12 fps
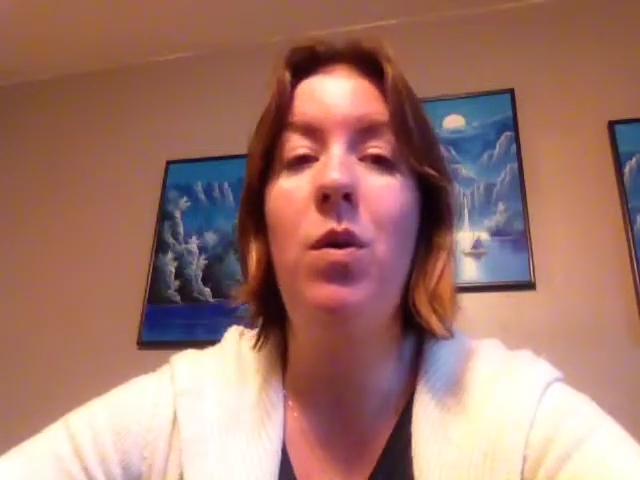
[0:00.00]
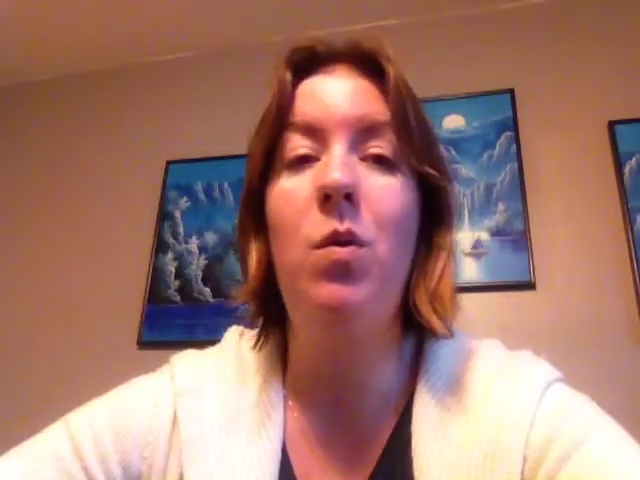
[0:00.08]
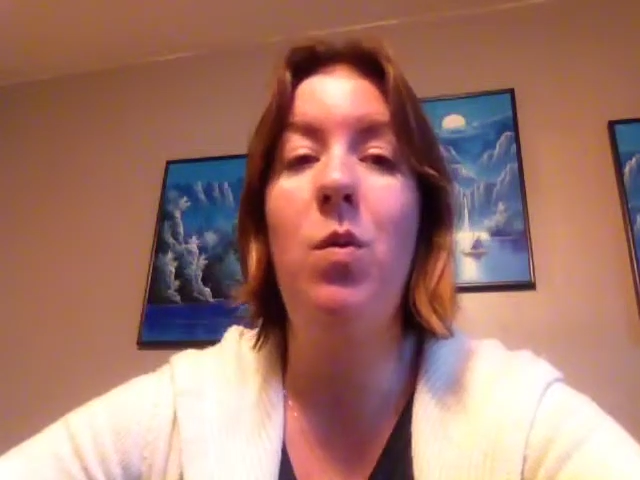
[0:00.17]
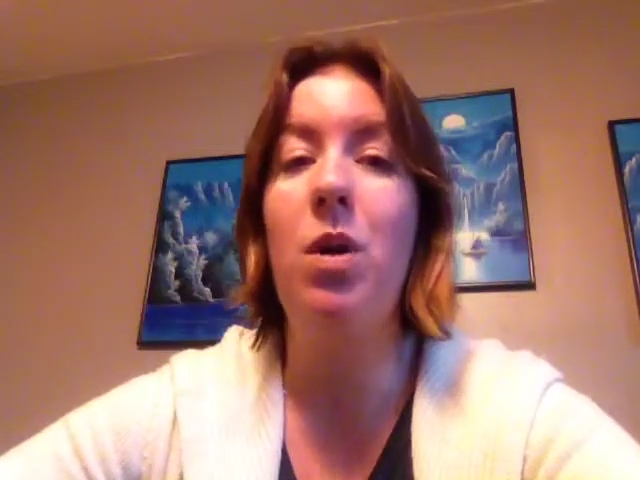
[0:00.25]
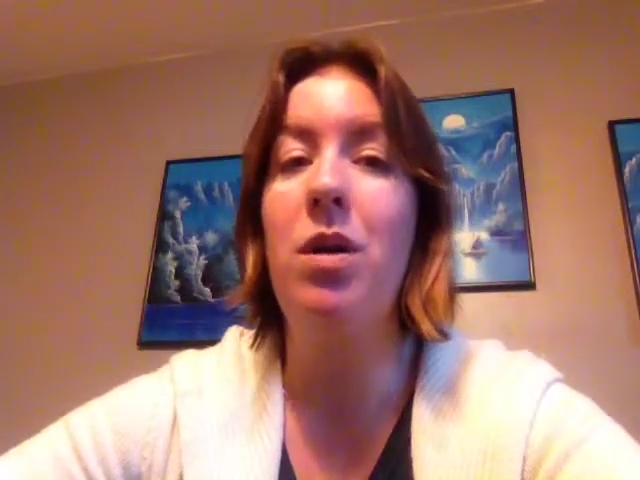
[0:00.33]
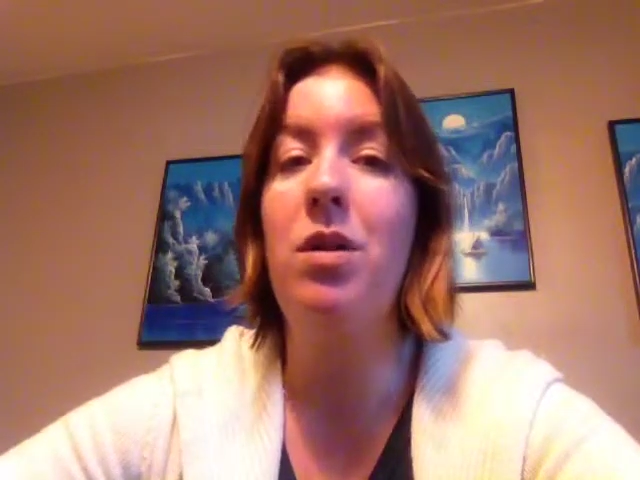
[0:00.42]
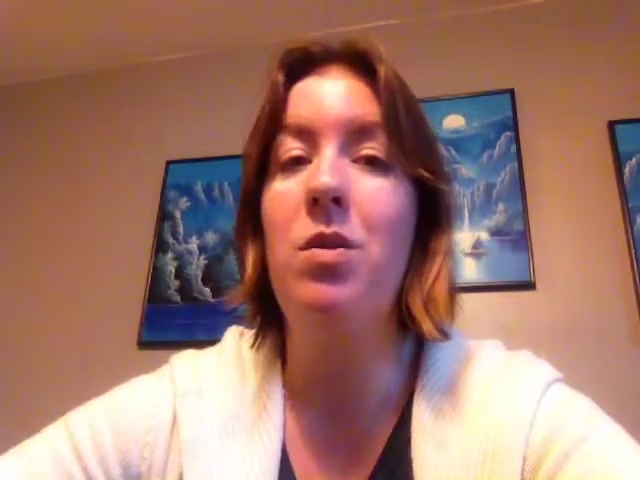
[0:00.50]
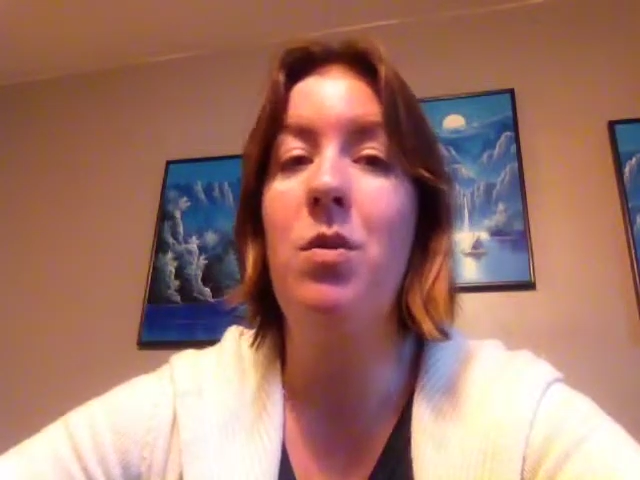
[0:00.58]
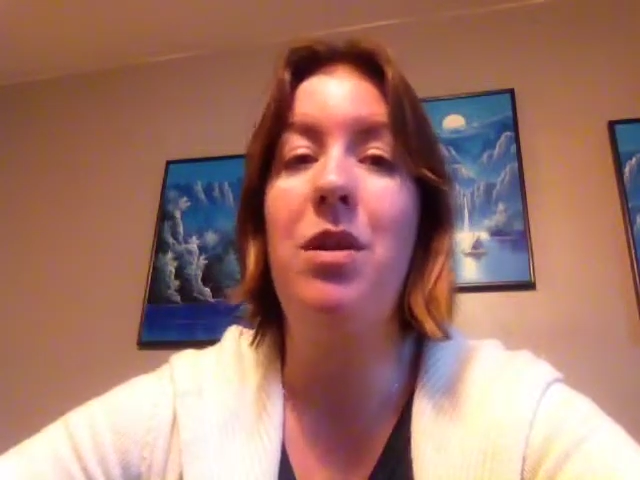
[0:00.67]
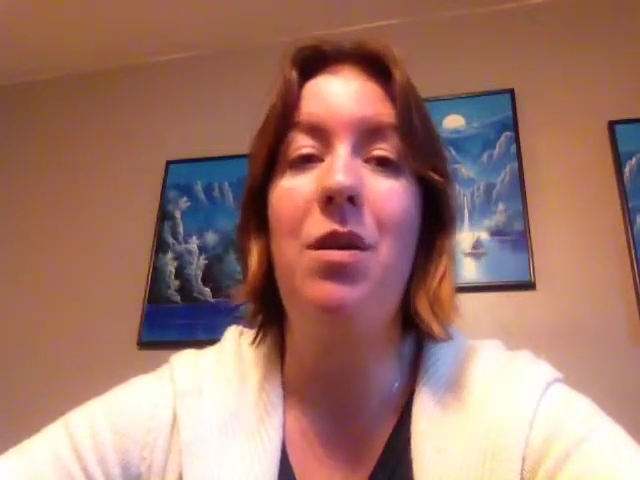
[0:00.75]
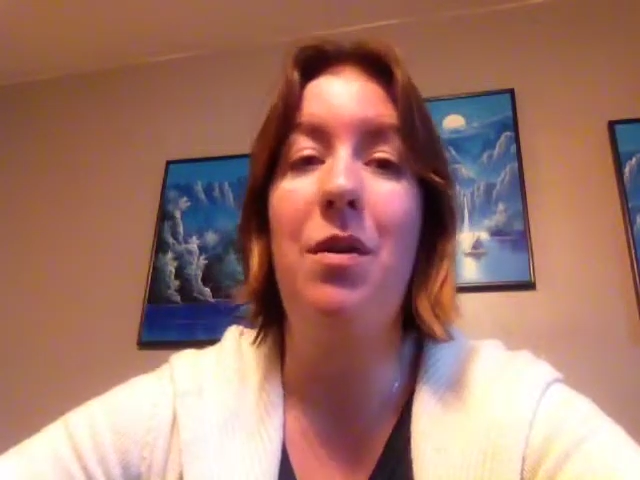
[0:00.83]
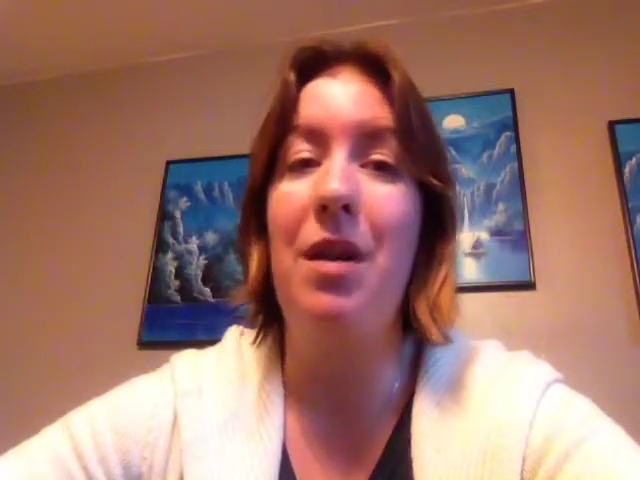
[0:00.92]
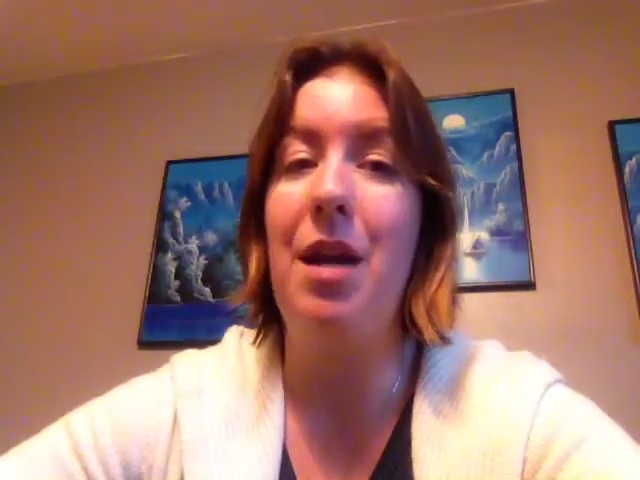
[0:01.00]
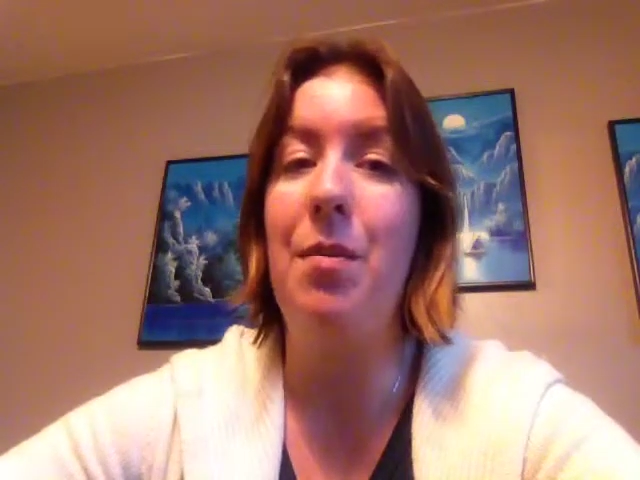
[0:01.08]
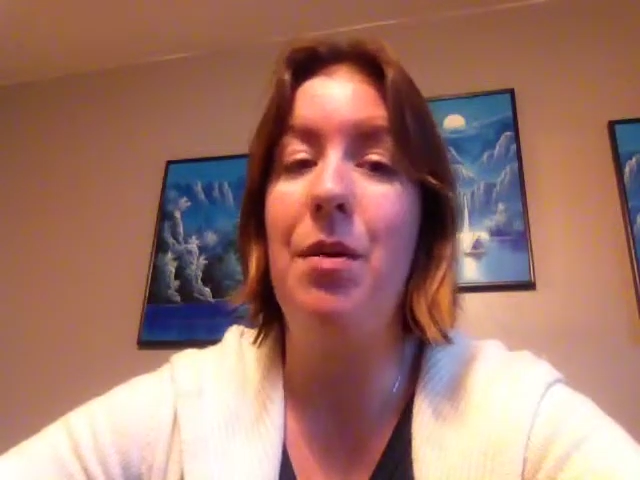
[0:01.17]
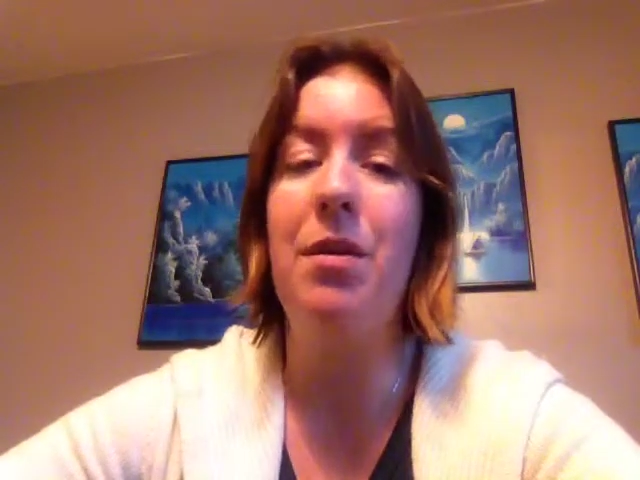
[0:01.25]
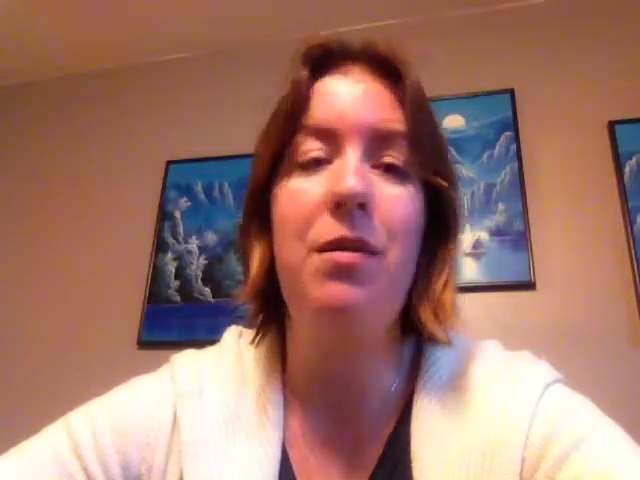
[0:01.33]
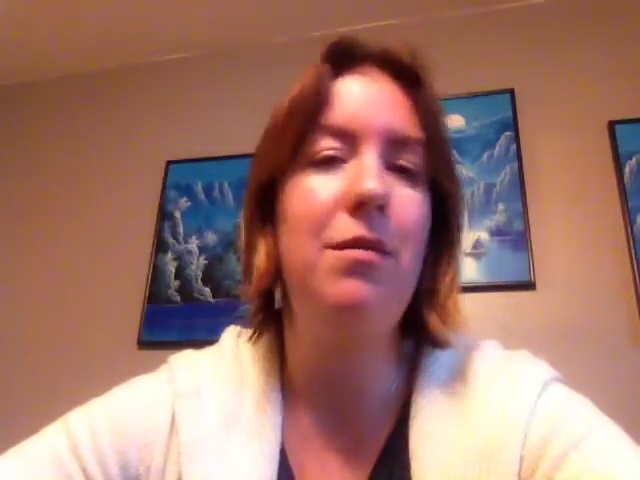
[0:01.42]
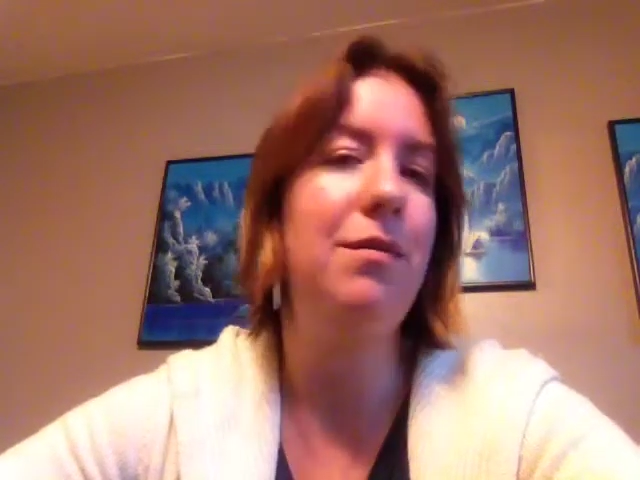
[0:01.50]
works with your neighbor